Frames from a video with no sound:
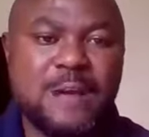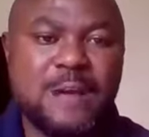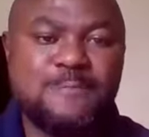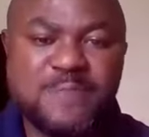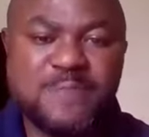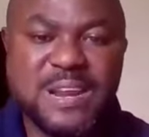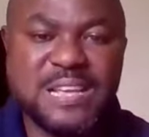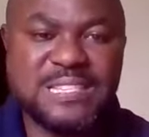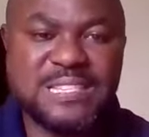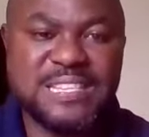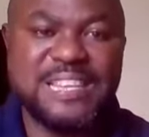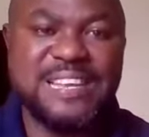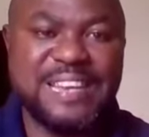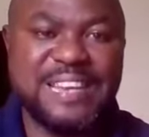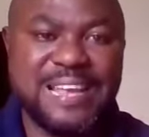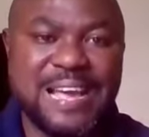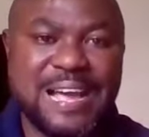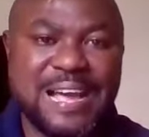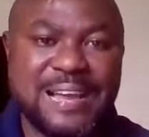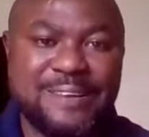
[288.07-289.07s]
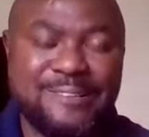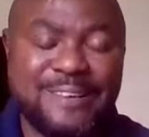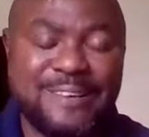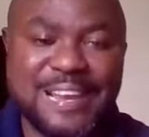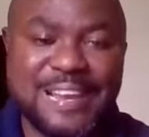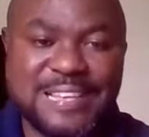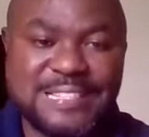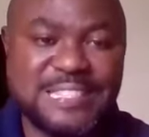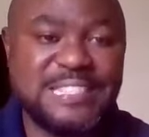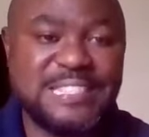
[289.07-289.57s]
place in an
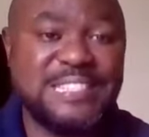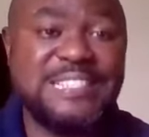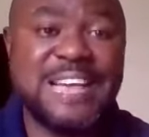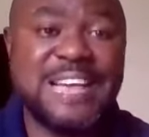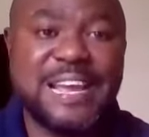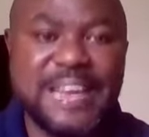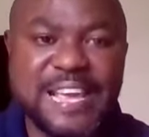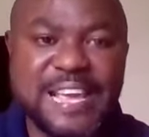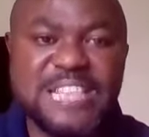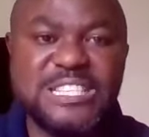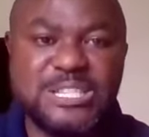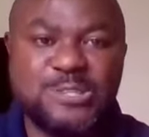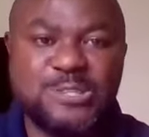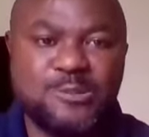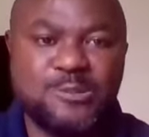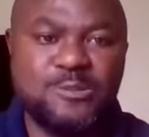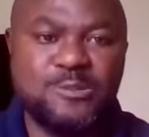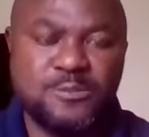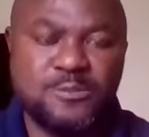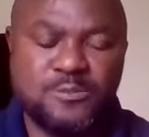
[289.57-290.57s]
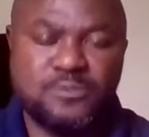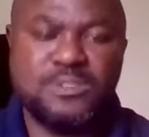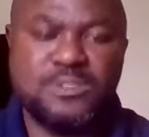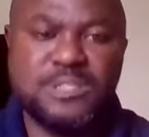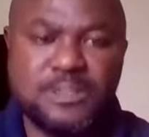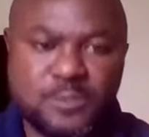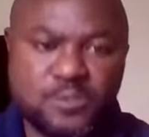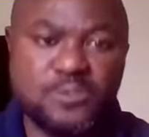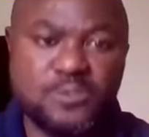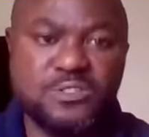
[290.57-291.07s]
organization, in an NGO,
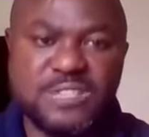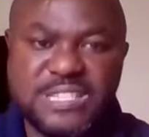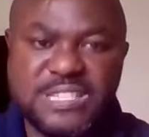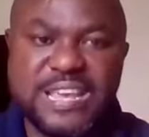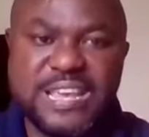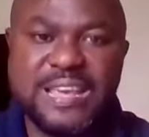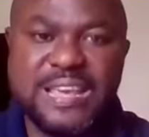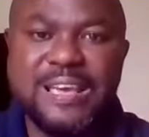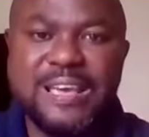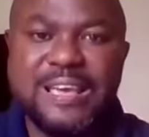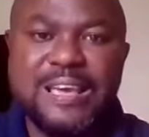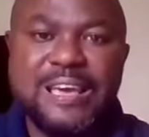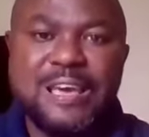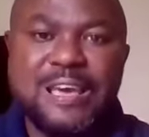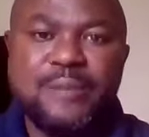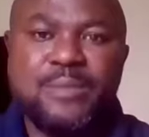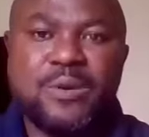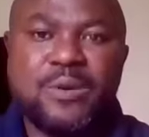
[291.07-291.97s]
so to say. Okay.